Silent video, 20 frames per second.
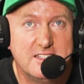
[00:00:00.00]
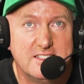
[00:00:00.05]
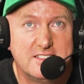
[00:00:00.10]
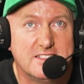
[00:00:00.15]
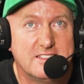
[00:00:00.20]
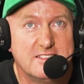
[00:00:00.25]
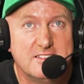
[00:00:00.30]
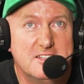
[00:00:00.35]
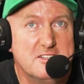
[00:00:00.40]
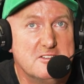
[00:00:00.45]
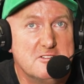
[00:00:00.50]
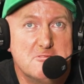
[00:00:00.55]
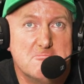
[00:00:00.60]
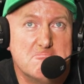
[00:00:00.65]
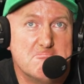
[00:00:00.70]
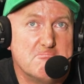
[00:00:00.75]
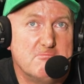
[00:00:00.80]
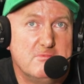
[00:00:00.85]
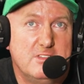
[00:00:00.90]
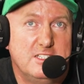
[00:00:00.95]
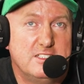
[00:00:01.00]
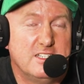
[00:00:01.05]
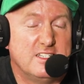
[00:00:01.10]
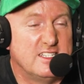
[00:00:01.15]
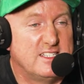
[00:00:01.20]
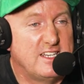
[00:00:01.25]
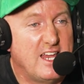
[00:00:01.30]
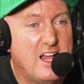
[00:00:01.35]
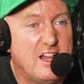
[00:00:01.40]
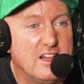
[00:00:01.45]
Is it is it
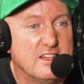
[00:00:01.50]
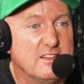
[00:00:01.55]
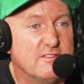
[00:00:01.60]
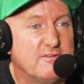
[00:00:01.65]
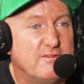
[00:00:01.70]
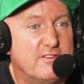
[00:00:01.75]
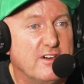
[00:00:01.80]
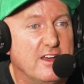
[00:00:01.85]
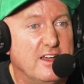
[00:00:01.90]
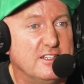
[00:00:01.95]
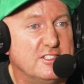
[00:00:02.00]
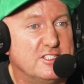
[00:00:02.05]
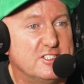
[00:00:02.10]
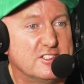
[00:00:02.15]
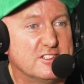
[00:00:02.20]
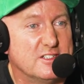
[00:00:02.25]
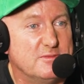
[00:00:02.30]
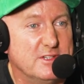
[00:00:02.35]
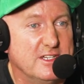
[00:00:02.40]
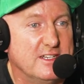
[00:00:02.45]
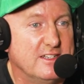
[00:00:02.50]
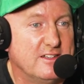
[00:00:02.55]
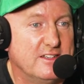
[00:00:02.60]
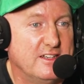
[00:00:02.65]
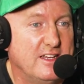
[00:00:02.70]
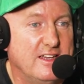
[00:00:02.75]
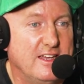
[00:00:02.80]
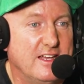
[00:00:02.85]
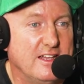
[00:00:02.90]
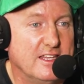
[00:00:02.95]
Italian, French? Oh. I mean, I
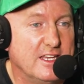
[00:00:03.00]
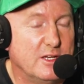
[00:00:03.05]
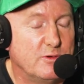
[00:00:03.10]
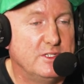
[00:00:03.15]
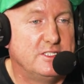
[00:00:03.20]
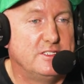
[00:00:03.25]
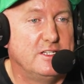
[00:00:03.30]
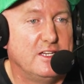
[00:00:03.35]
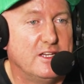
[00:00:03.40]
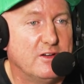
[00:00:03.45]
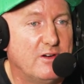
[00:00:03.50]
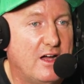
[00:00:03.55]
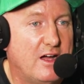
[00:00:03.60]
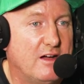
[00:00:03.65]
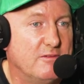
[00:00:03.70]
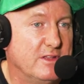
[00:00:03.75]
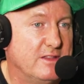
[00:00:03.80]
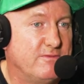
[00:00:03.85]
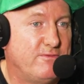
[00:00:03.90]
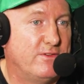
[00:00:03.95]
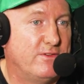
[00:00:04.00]
know how linguistic you are with,